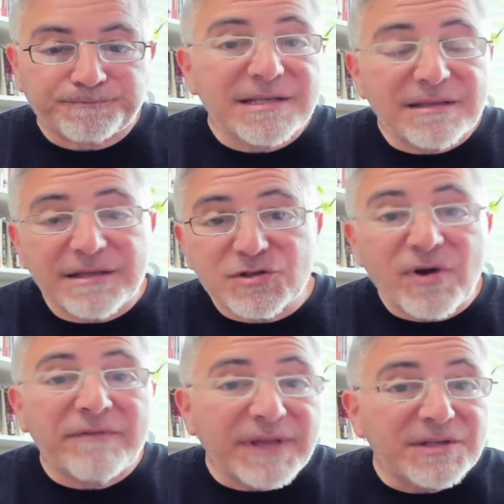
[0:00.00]
This
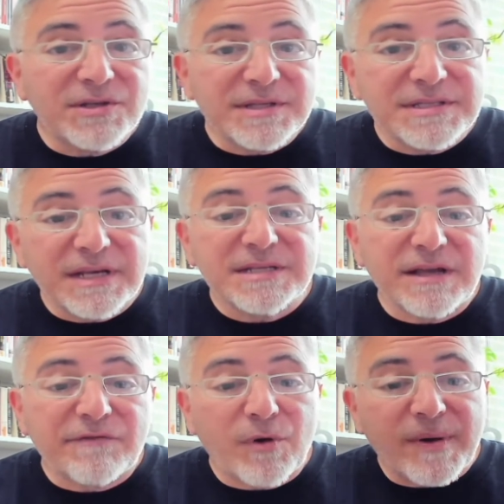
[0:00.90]
traveling to the cities
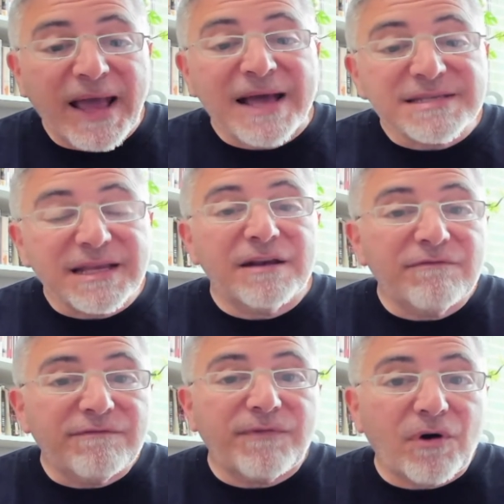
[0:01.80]
every week has
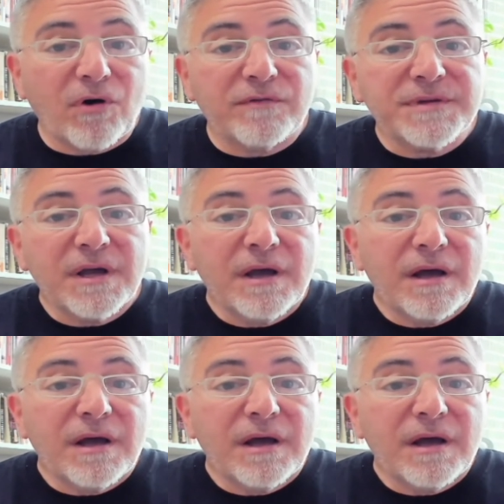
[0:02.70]
involved